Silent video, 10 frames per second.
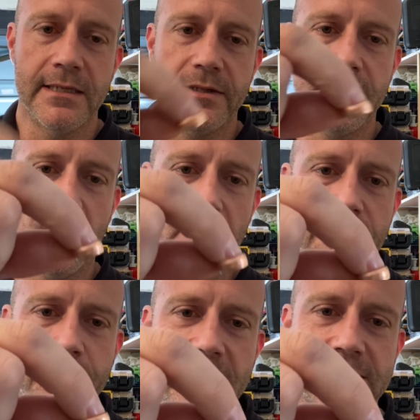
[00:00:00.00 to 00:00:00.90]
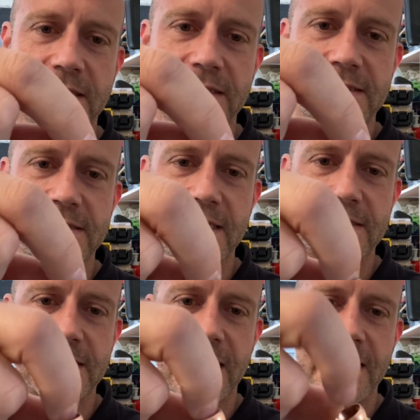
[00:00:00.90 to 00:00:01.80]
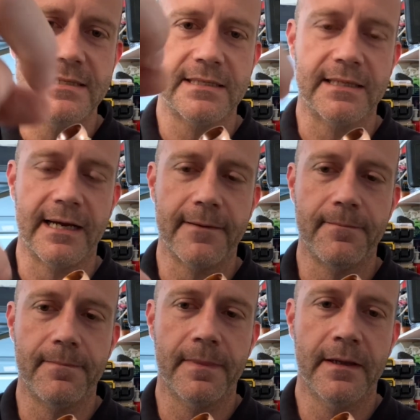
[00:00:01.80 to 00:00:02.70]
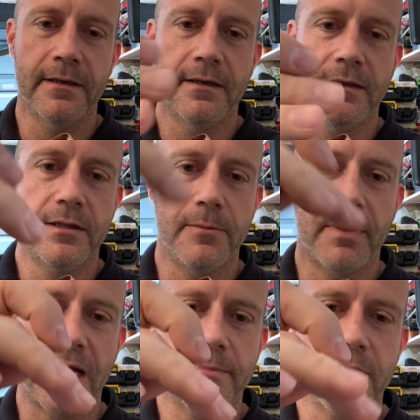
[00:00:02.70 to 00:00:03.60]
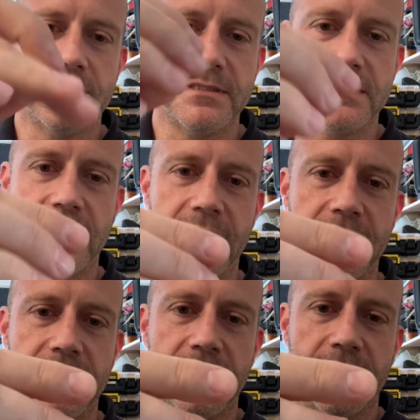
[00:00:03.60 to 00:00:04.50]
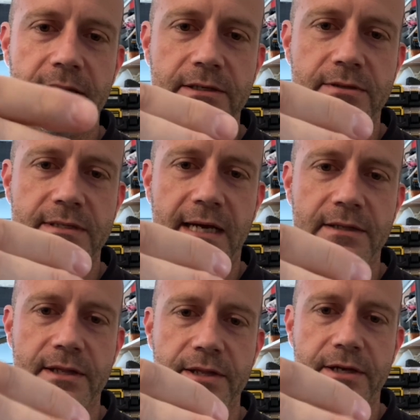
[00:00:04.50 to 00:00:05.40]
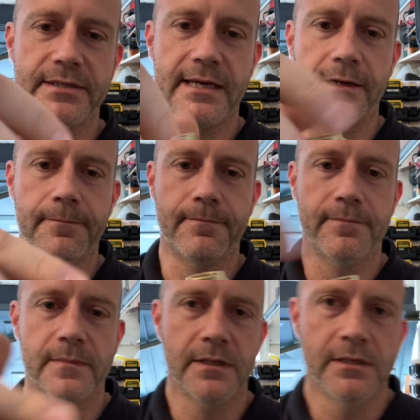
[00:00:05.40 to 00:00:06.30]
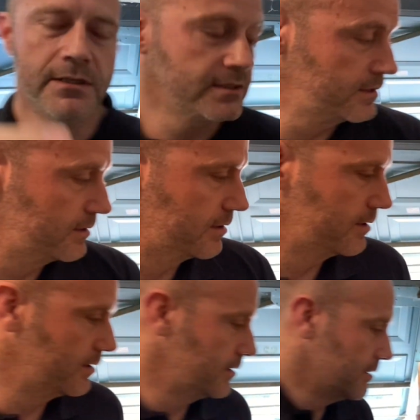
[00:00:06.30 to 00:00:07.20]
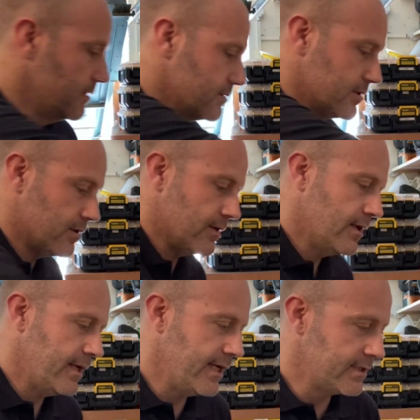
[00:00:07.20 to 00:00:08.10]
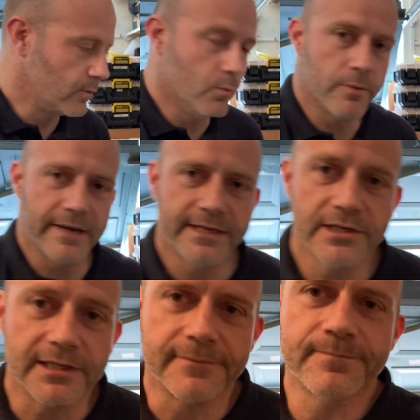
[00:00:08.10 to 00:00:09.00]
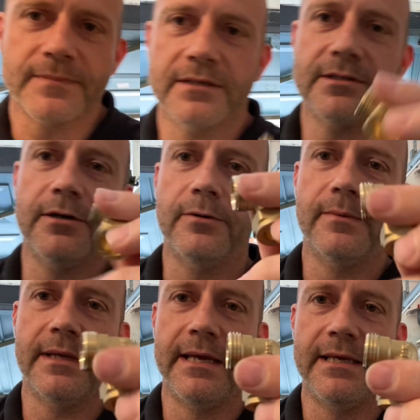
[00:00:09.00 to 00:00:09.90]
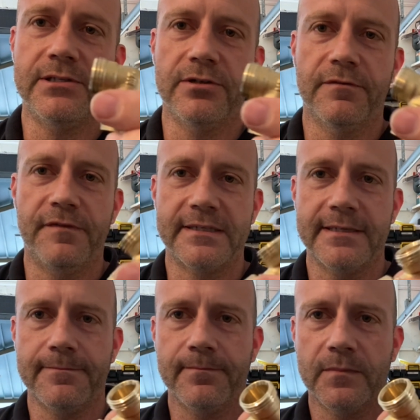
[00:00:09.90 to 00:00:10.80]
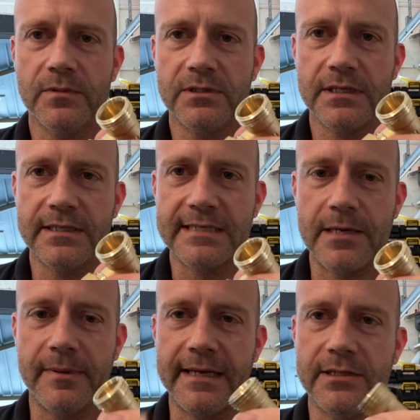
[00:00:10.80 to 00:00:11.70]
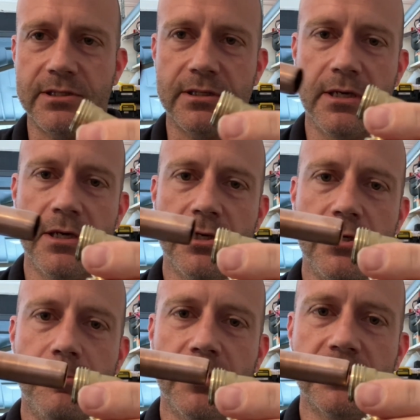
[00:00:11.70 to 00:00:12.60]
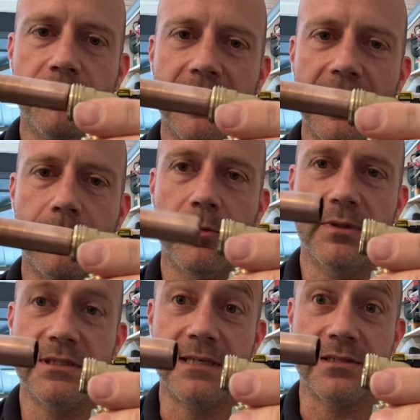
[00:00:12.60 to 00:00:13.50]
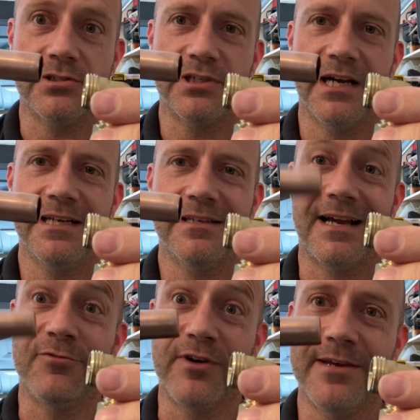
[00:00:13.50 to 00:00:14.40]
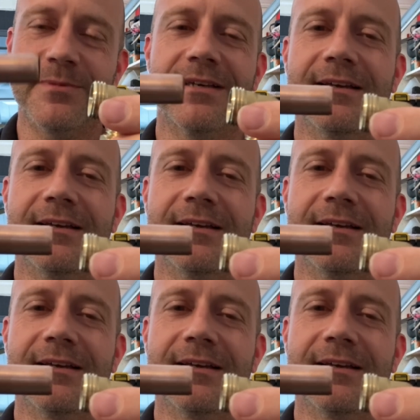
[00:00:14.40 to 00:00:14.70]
The olive basically sits into that. The pipe goes inside and then you tighten the nut down. So here's one we made earlier. So here's your fitting. See the tapered edge? You push your pipe, which is nice and shiny and reamed,